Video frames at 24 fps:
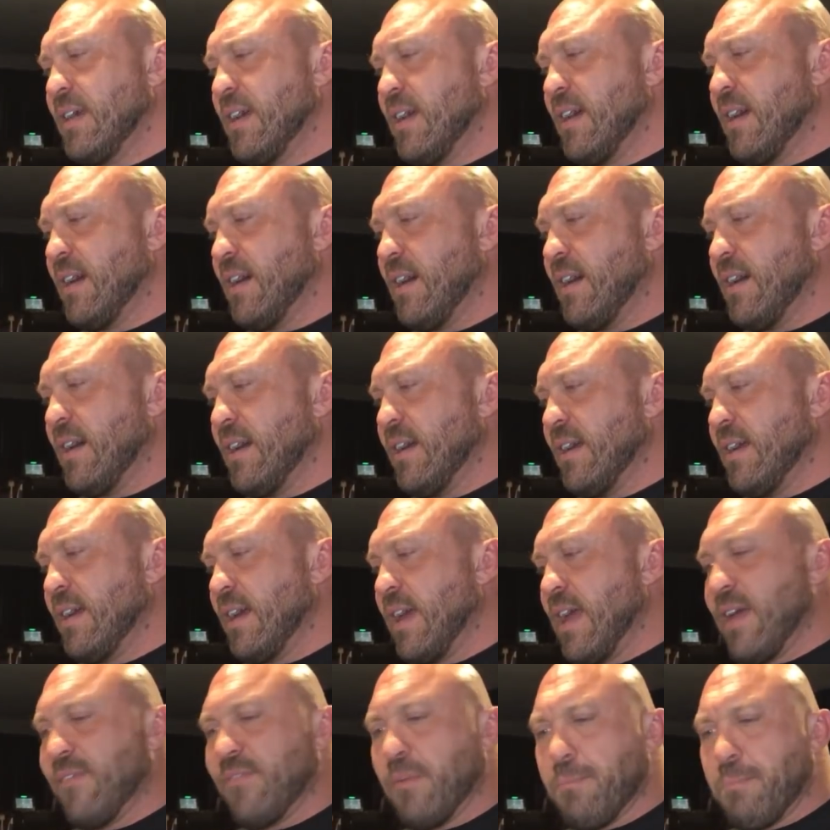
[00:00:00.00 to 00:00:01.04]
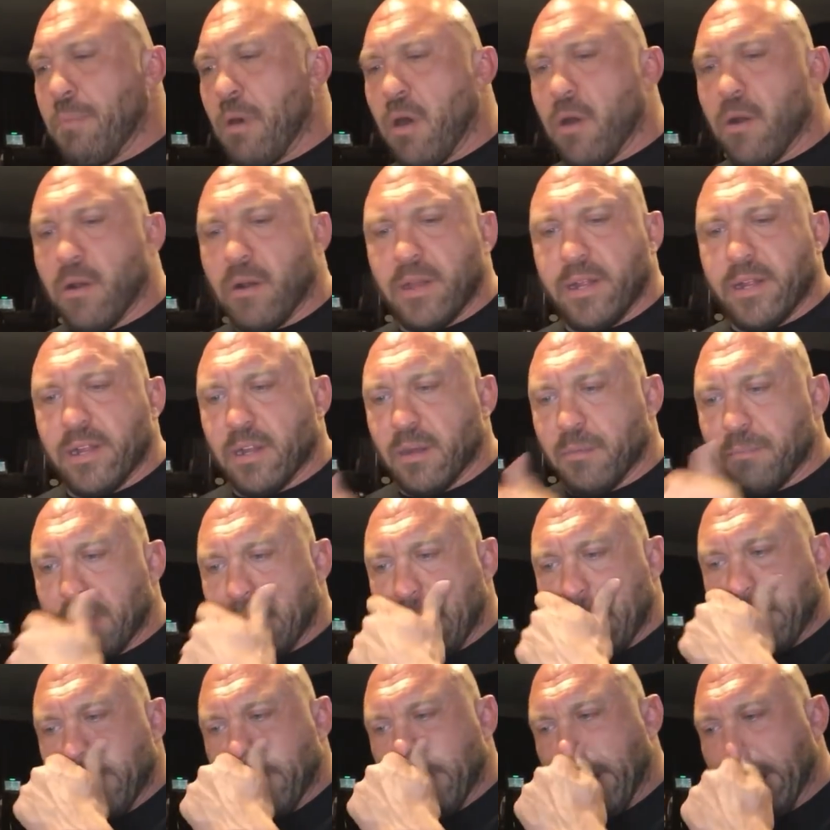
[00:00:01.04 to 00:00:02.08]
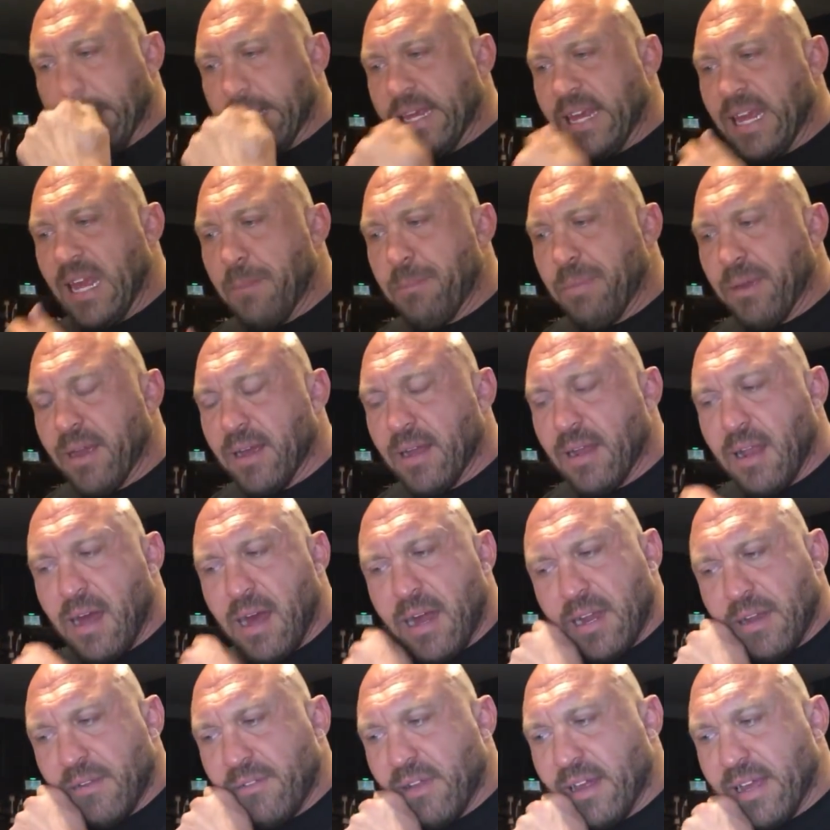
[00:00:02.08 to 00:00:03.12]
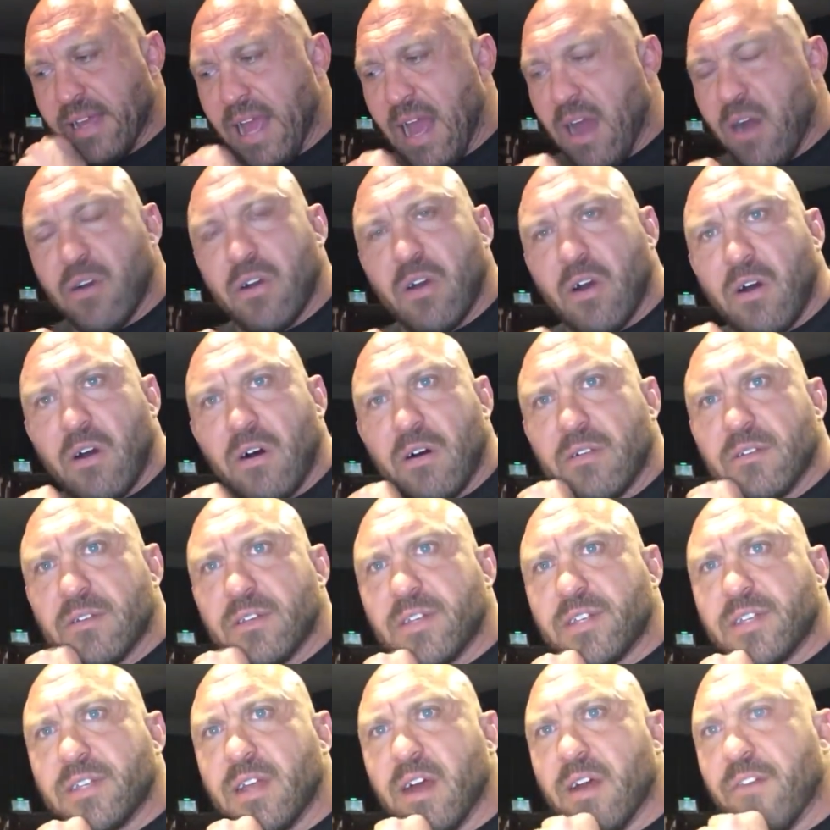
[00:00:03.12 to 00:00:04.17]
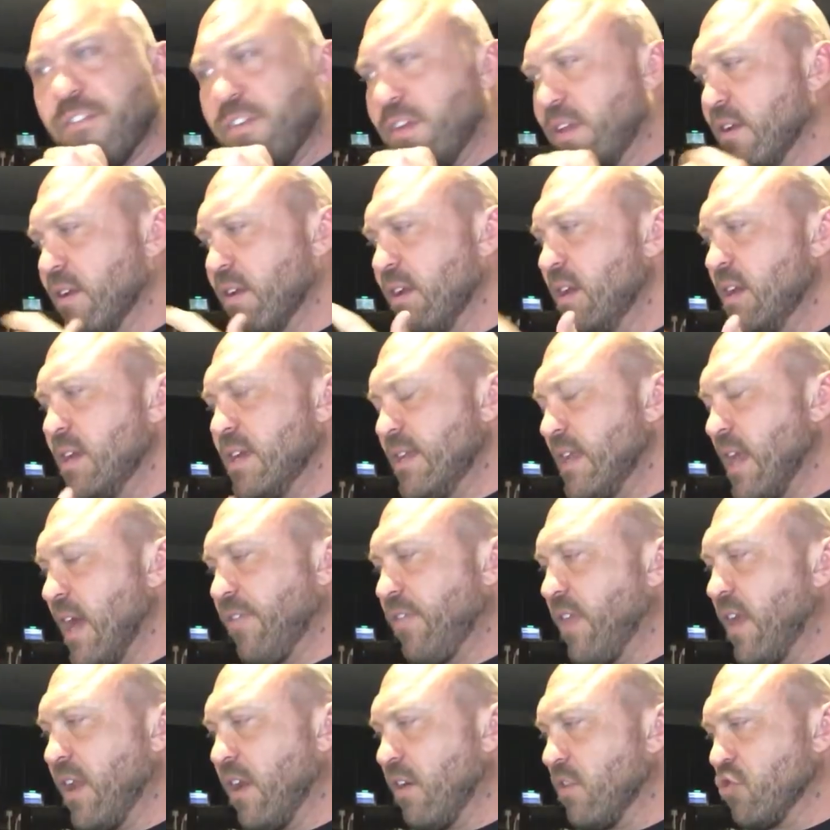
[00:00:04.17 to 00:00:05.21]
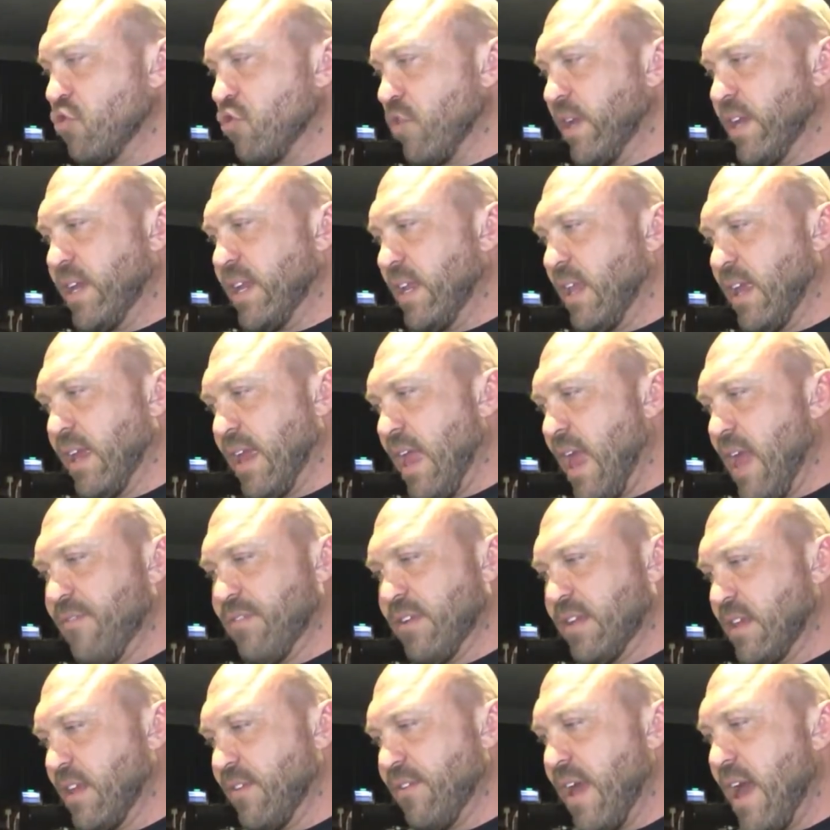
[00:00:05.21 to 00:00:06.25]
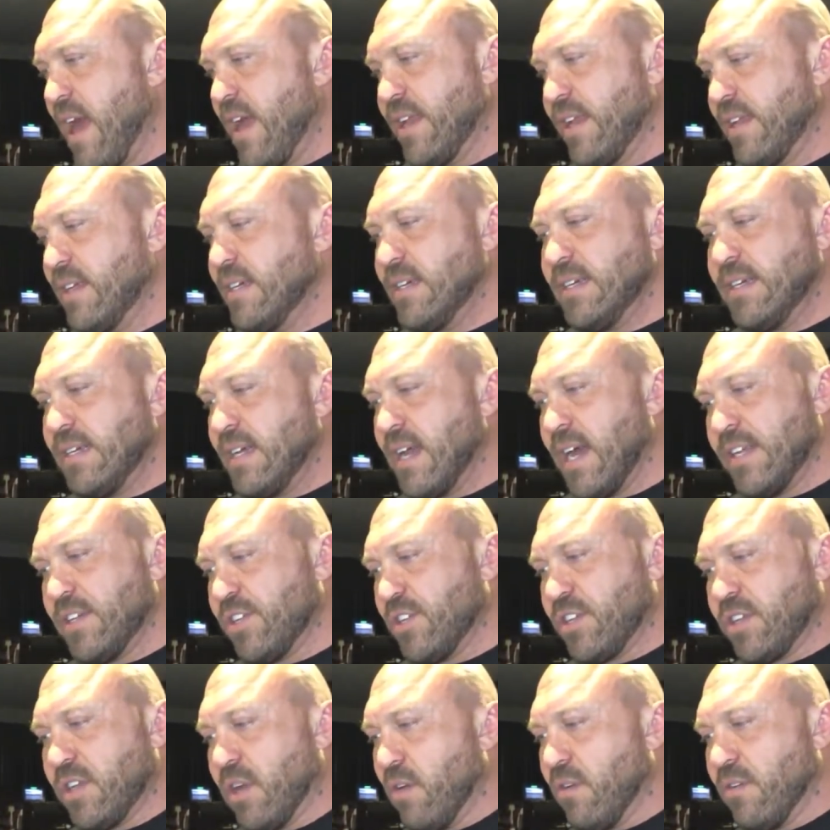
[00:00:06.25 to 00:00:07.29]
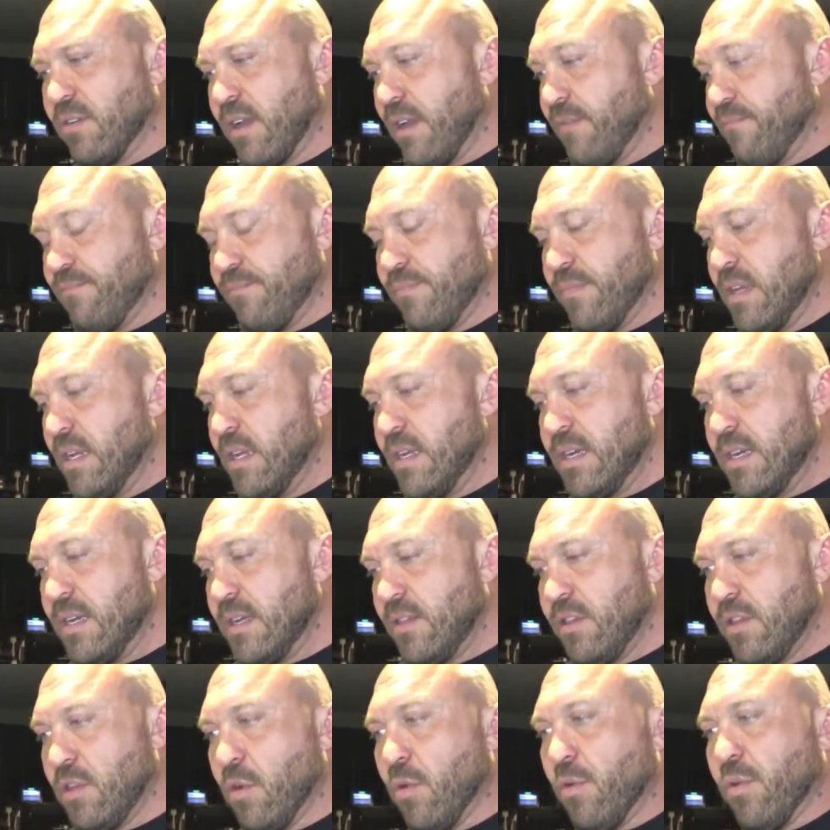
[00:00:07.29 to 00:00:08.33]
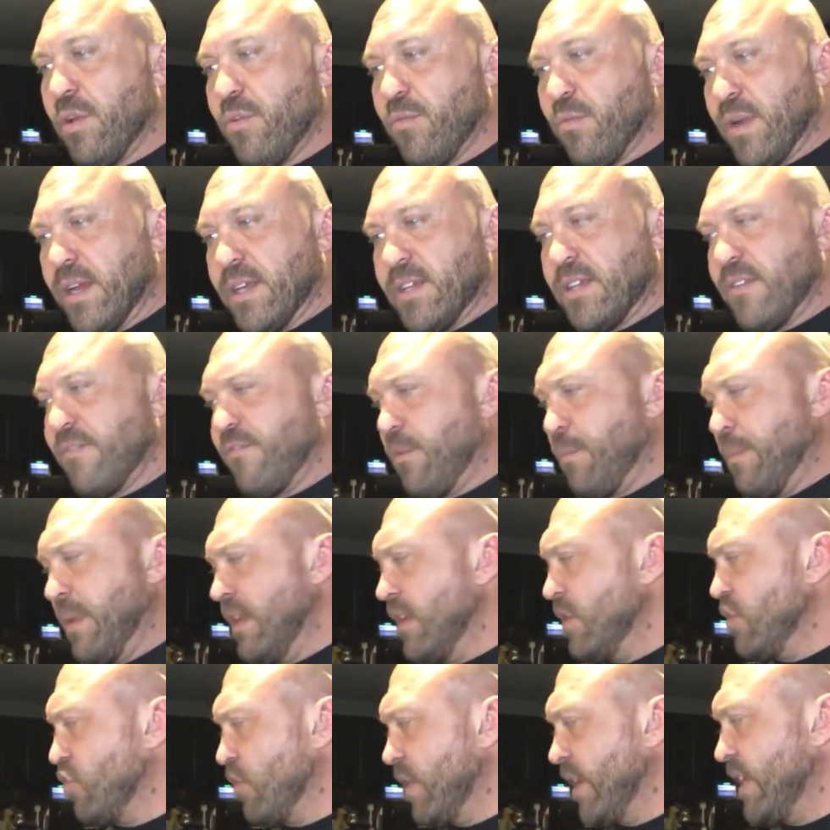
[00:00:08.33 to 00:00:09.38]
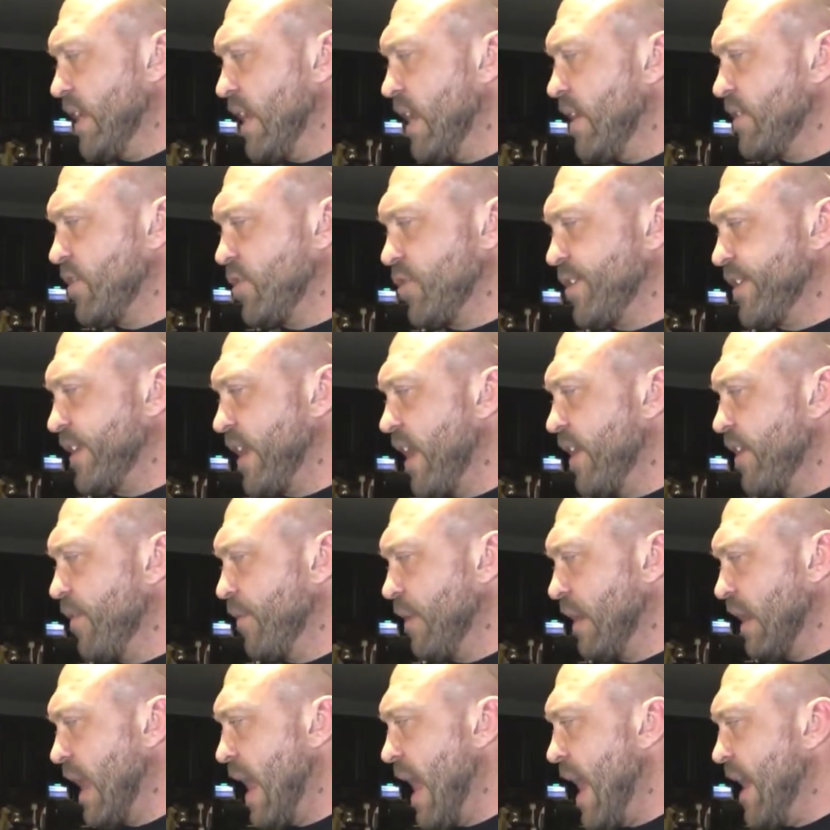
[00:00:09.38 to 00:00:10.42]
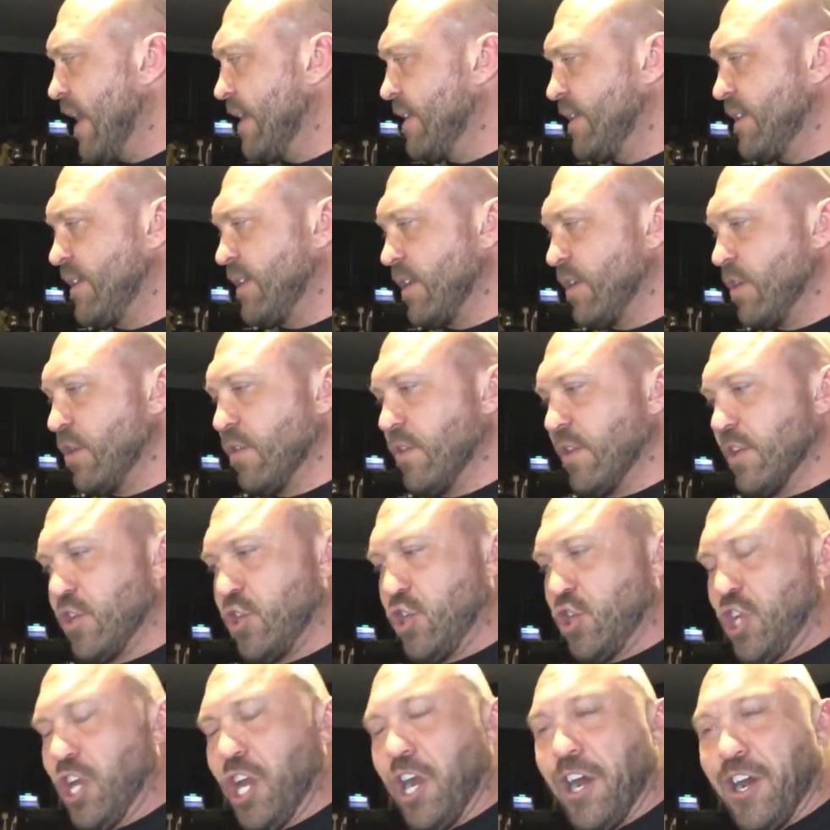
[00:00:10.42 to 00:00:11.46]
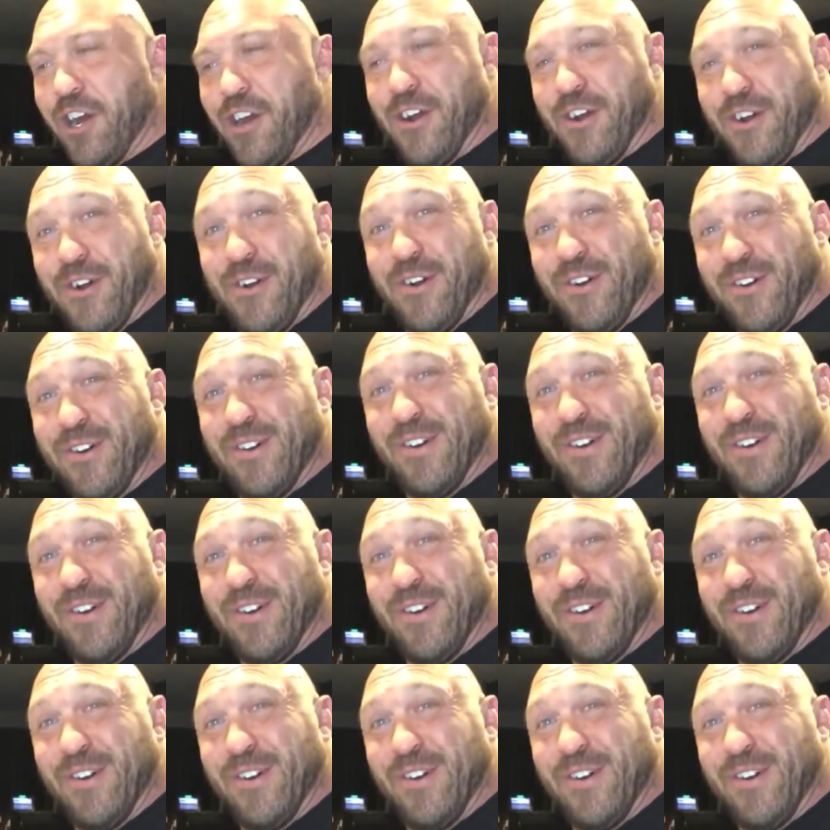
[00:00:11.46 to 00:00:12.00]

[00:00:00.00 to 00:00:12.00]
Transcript: I have a bar here, but I don't like keeping a lot of like alcohol and stuff here. Not that I'll drink it like have, because I've had it. I just don't. The only reason for me to drink now is just kind of relax to do this show,